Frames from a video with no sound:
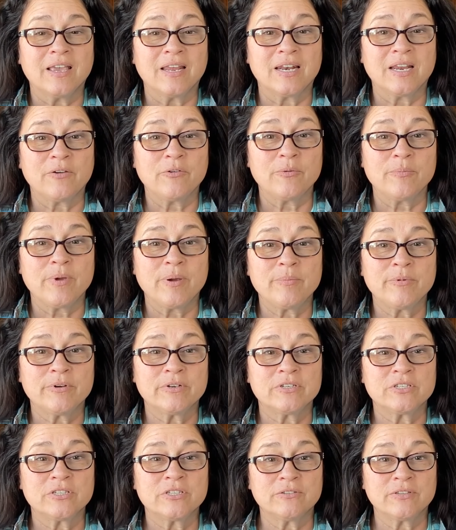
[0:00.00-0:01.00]
And I remember
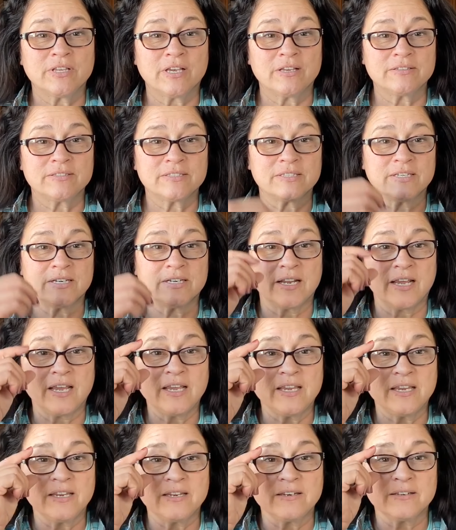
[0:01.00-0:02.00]
in two thousand
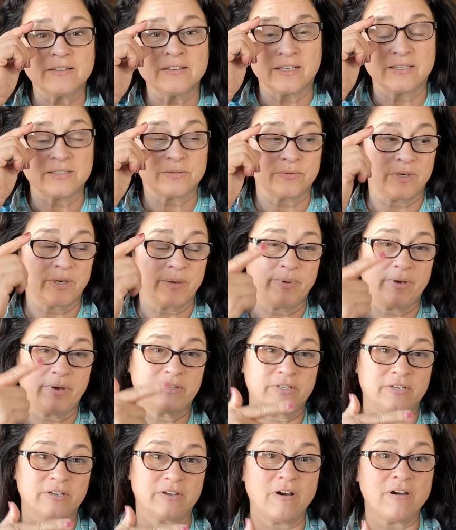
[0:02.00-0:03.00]
eight, that's when I
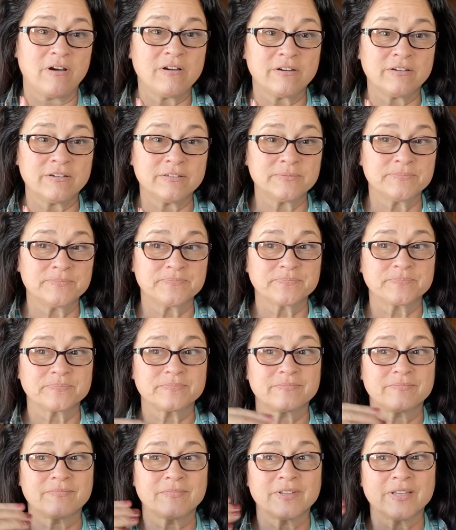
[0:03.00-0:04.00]
bought the car,
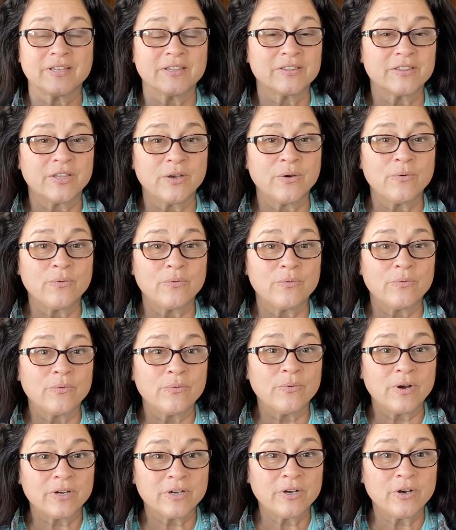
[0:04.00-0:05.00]
that
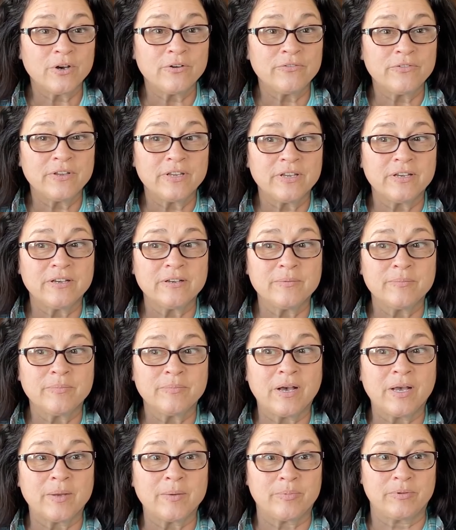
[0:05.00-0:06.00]
Wachovia,
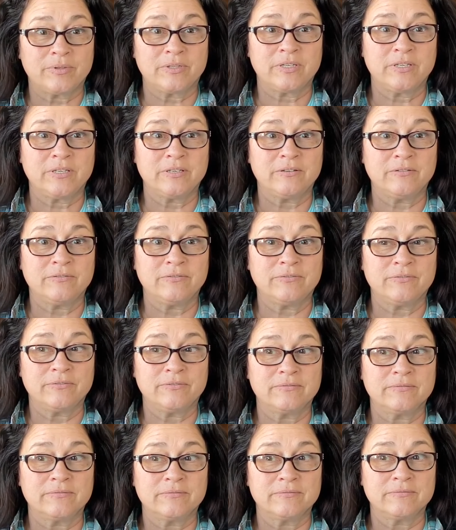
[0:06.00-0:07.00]
I believe,
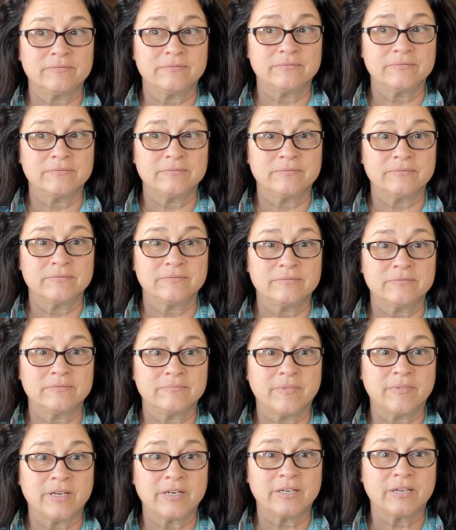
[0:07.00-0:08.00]

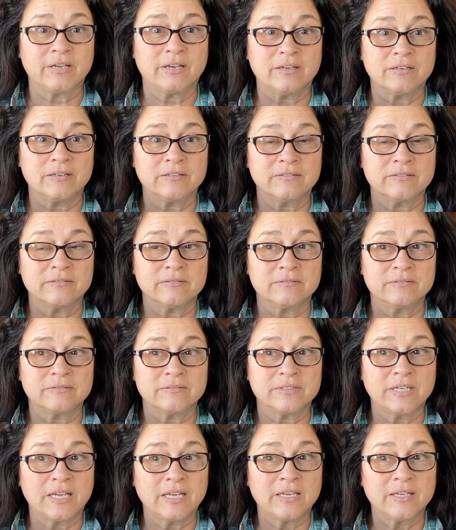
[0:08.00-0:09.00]
might have gotten
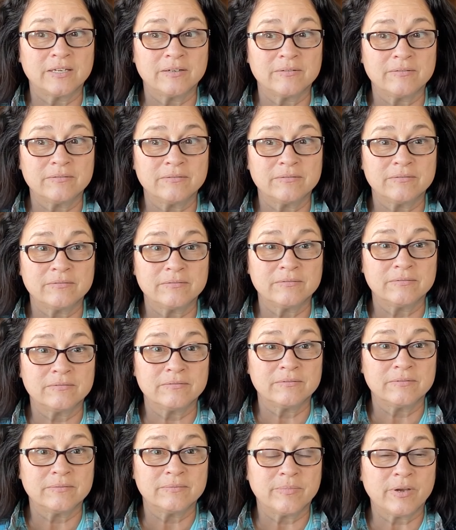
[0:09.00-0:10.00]
taken
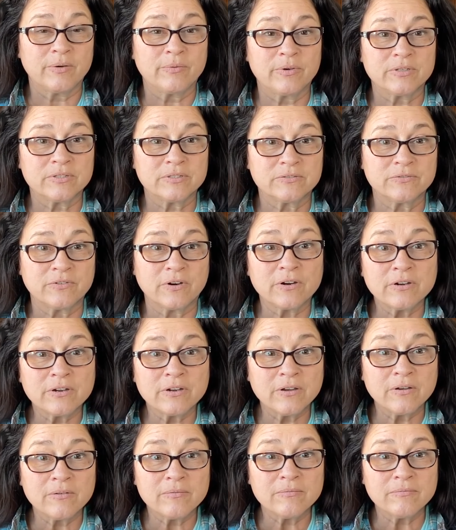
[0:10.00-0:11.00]
by Wells
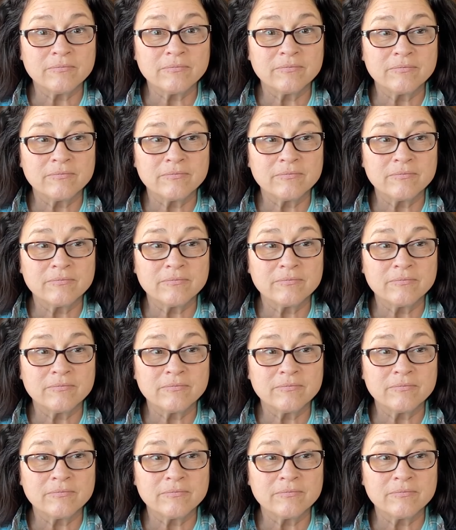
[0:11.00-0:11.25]
Fargo.